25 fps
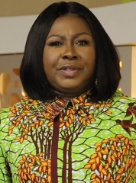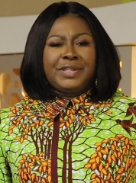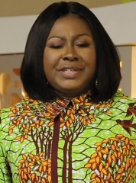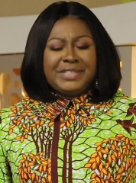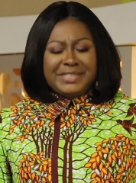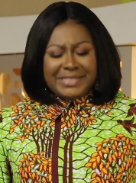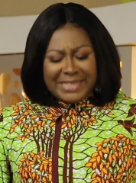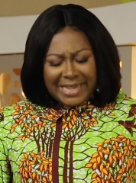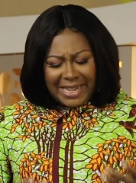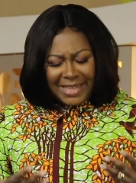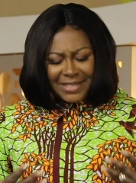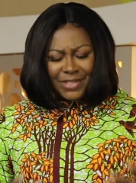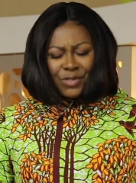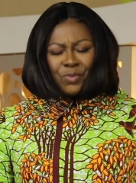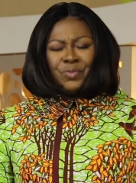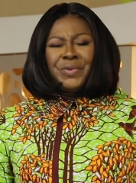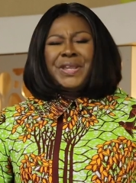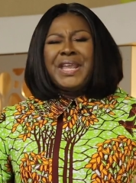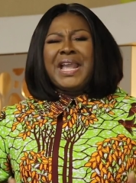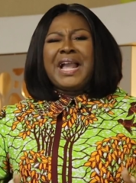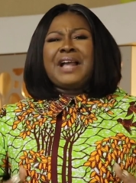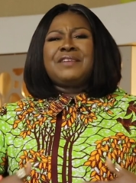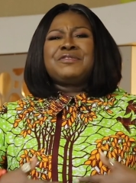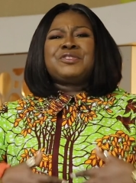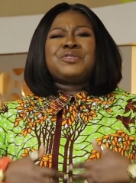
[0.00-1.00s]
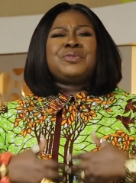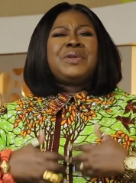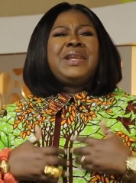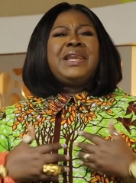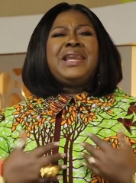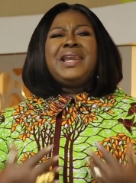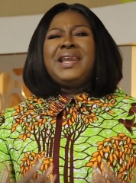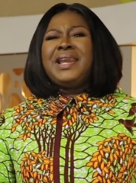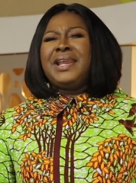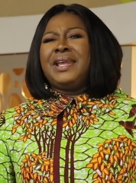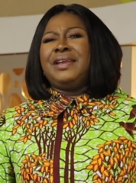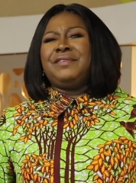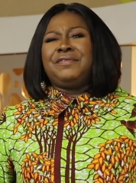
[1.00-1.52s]
Yes, we have to
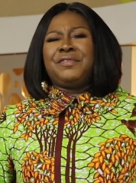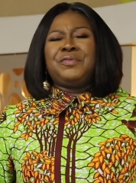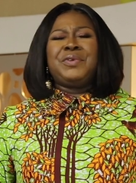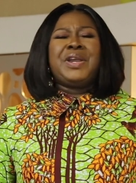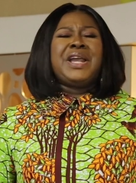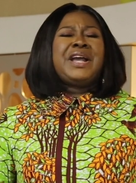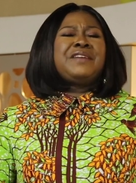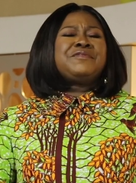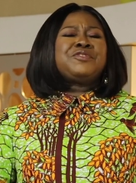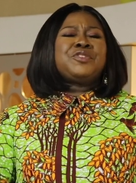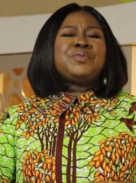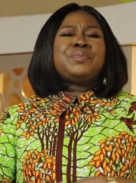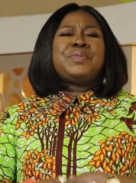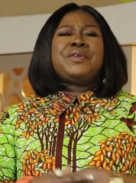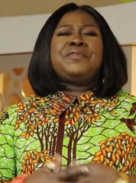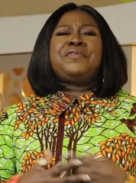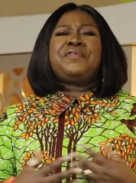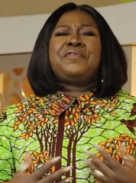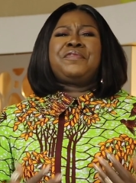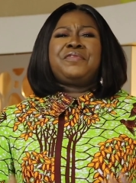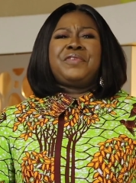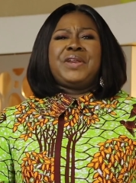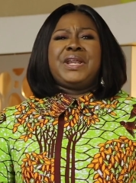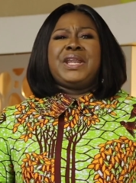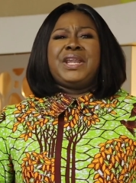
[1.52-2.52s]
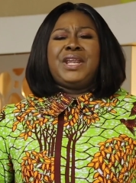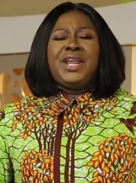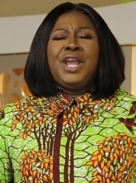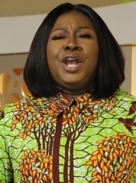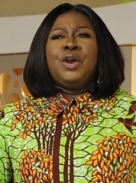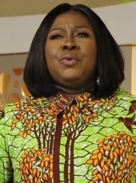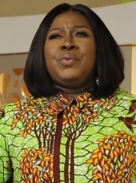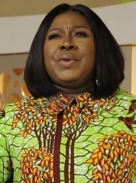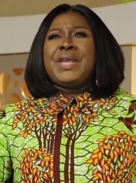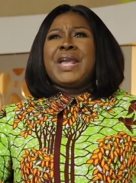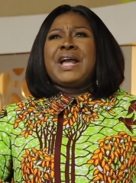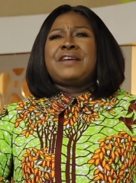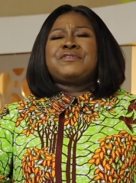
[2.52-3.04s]
live. We have to be free.
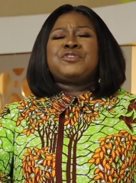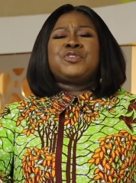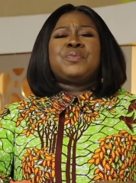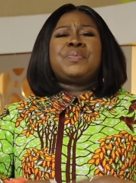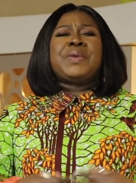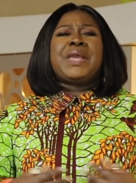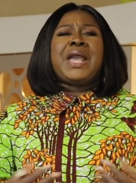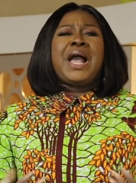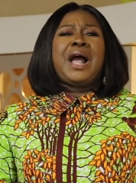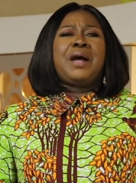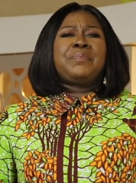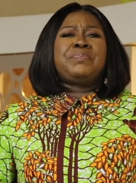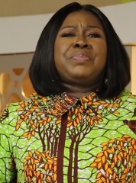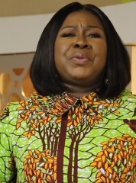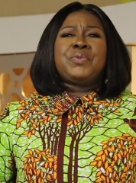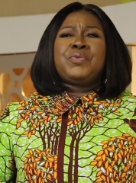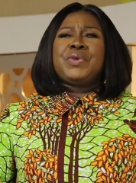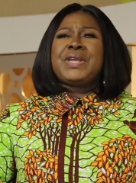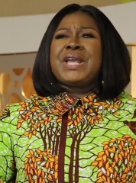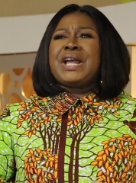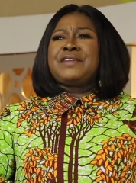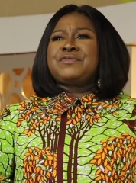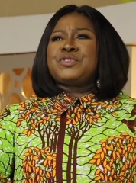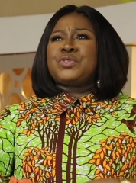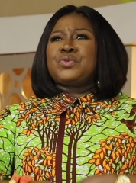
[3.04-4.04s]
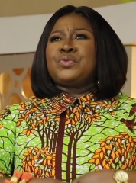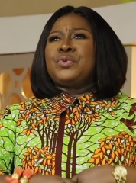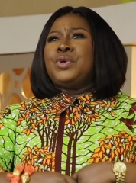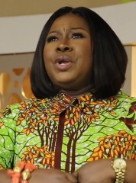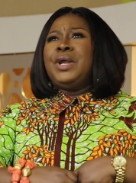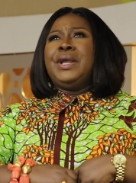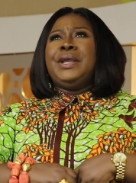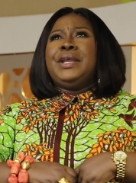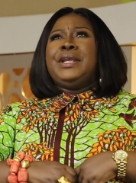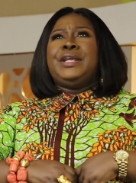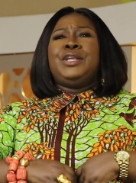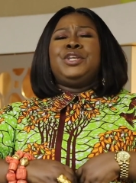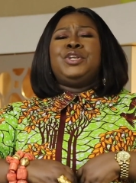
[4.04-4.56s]
We have to be happy. We have to,
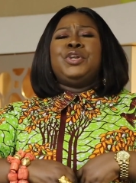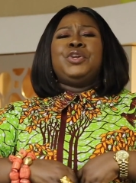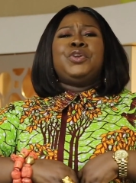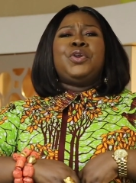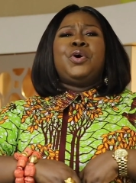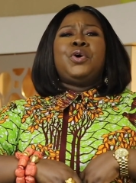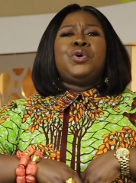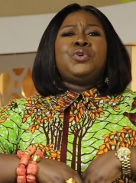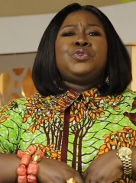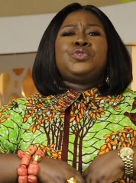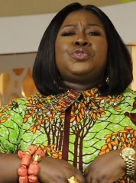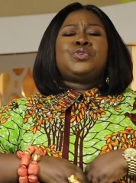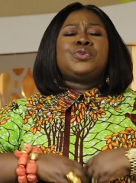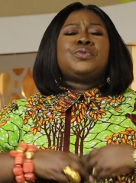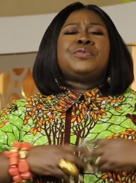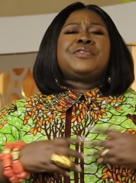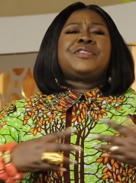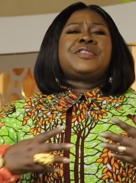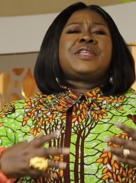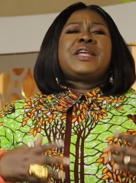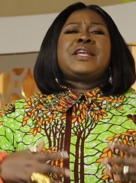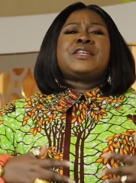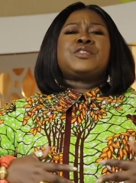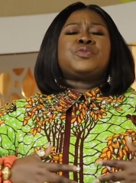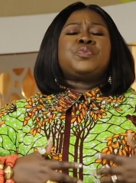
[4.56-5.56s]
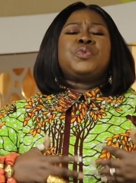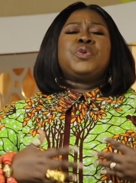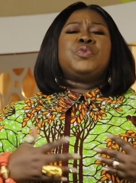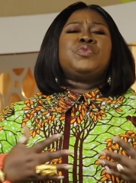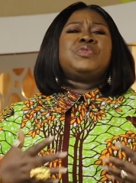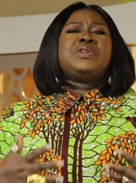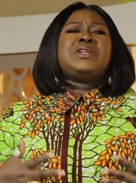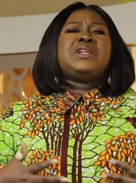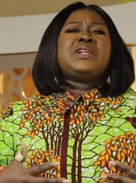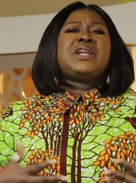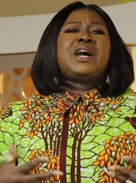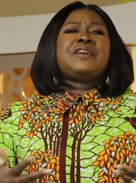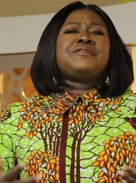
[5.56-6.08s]
do things we
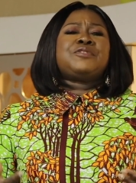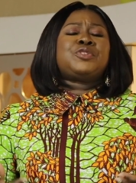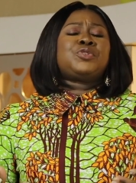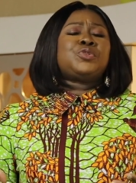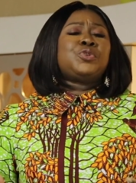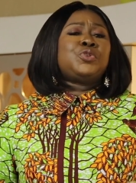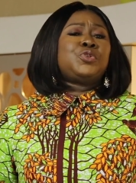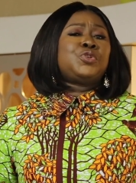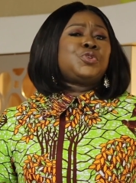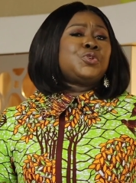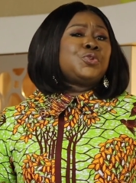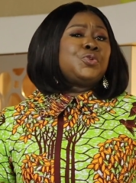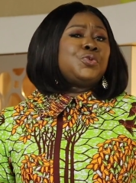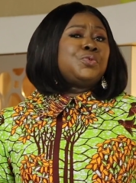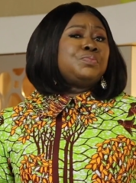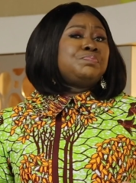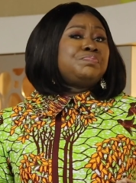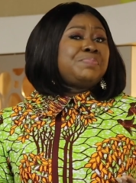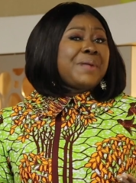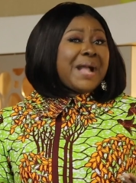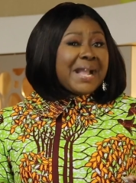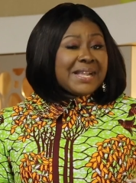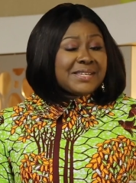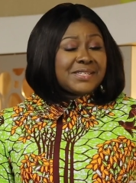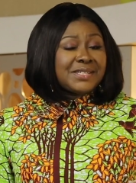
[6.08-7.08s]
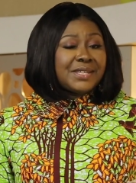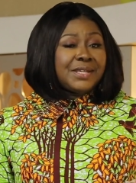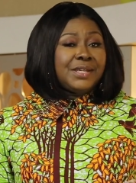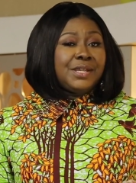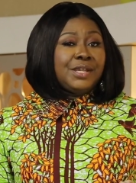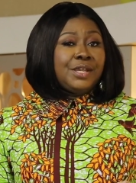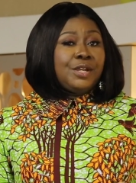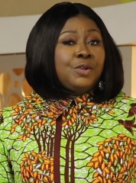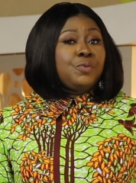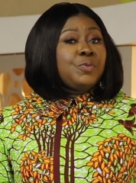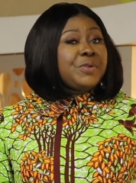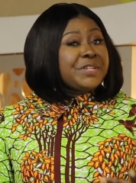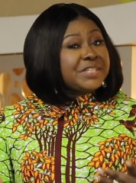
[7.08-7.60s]
would love to do, but
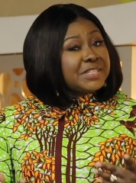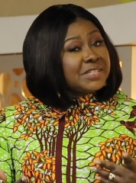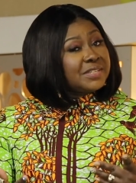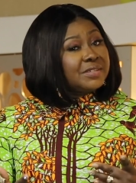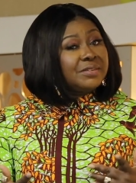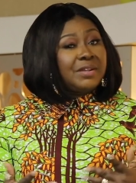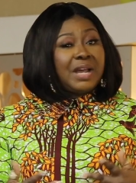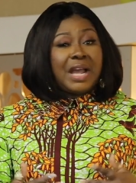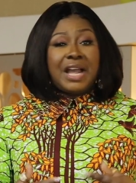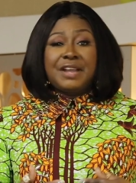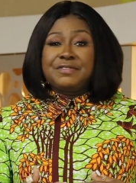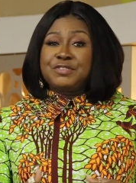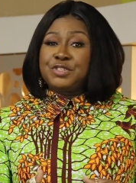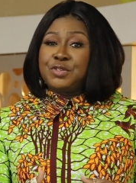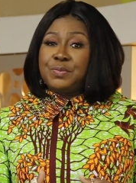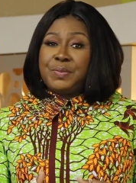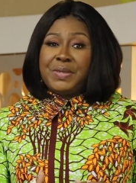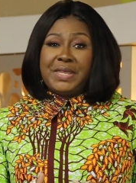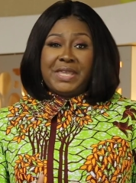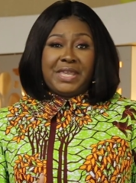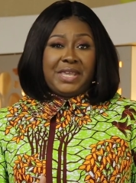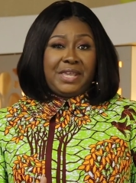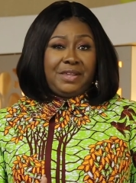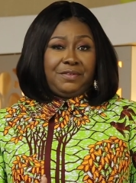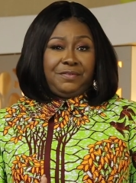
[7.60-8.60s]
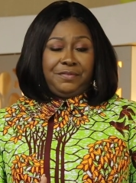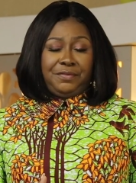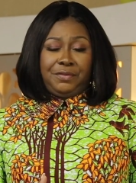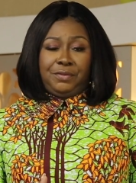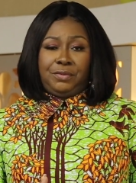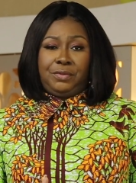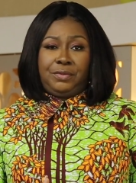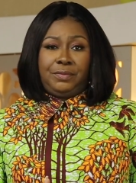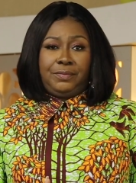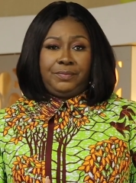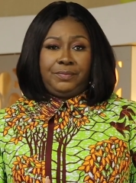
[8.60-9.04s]
we still have to be careful.